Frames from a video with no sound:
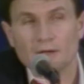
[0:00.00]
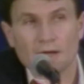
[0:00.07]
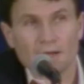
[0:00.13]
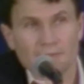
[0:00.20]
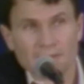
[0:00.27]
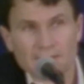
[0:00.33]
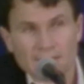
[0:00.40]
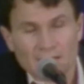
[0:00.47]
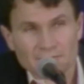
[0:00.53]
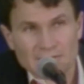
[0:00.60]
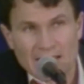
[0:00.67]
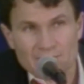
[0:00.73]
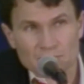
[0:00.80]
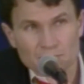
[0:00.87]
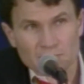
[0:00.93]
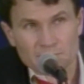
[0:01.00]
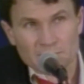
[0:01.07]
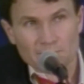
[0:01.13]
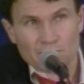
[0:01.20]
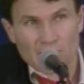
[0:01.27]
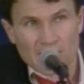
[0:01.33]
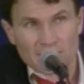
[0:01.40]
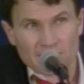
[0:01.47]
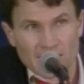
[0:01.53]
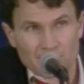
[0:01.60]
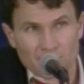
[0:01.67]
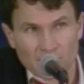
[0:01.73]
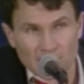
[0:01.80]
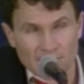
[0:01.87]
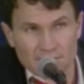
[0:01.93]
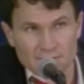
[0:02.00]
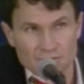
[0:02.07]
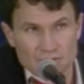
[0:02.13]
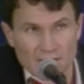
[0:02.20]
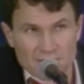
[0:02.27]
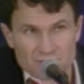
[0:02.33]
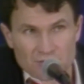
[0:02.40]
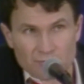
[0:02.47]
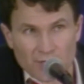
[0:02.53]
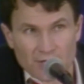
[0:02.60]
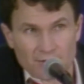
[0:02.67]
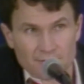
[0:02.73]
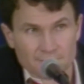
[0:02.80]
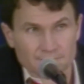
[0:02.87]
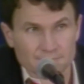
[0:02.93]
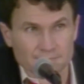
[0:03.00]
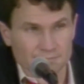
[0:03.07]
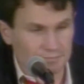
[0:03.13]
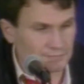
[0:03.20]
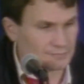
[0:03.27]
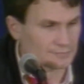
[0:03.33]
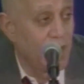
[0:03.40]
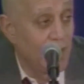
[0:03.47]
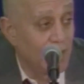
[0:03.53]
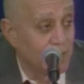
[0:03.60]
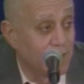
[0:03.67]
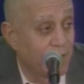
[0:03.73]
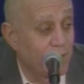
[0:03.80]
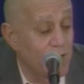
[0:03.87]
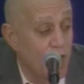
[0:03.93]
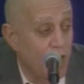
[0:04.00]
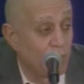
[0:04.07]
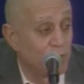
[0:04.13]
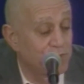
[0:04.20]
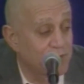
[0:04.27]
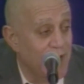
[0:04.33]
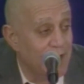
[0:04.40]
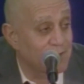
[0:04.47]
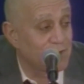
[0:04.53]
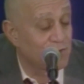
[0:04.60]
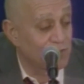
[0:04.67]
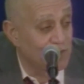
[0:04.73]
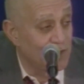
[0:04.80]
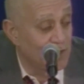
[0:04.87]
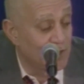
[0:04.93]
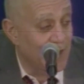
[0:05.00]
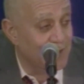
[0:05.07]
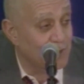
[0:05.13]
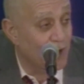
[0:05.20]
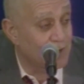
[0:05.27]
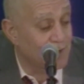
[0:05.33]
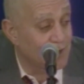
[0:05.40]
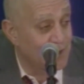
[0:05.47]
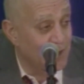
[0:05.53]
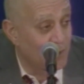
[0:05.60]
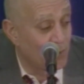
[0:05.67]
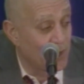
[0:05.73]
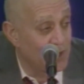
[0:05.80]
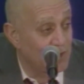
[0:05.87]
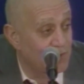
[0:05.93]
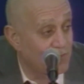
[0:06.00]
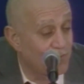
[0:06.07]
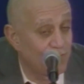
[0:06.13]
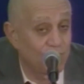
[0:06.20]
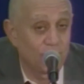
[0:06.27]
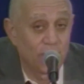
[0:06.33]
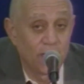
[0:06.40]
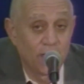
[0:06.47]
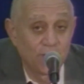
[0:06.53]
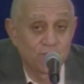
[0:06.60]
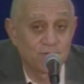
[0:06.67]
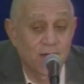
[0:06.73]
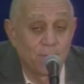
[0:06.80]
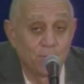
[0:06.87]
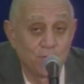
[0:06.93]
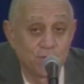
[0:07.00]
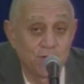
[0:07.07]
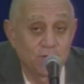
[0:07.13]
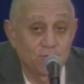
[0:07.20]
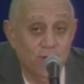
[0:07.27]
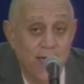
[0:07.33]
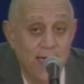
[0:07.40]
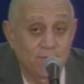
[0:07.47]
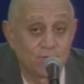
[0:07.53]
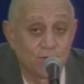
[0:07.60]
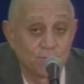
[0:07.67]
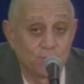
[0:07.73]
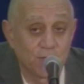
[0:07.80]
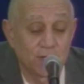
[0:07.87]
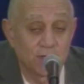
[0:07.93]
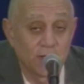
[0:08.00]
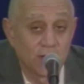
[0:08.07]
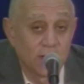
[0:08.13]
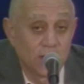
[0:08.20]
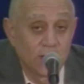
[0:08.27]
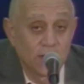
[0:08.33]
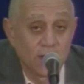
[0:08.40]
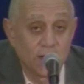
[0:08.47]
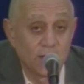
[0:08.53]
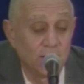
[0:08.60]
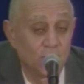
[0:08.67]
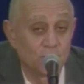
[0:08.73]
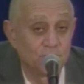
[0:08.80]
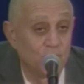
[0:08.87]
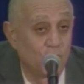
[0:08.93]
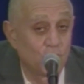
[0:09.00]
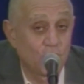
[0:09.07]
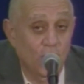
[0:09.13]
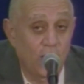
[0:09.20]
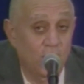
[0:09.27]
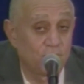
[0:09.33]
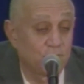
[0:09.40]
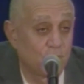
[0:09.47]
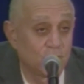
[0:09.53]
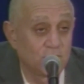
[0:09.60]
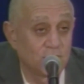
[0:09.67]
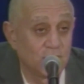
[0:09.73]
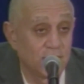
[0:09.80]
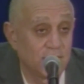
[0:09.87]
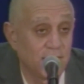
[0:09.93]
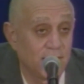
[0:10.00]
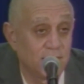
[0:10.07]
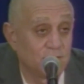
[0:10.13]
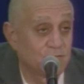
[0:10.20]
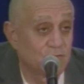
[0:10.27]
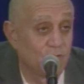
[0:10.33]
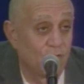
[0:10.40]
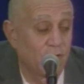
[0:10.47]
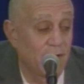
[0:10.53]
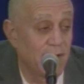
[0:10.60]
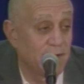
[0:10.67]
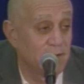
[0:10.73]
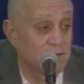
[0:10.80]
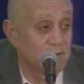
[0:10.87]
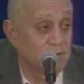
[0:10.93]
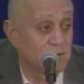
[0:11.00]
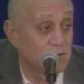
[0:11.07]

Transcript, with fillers: I think Al Davis would have been proud of that play that Johnson made. Larry almost got the steal. I thought the kid, when he stumbled, he traveled, but there was no call. Fortunately, they didn't score on it.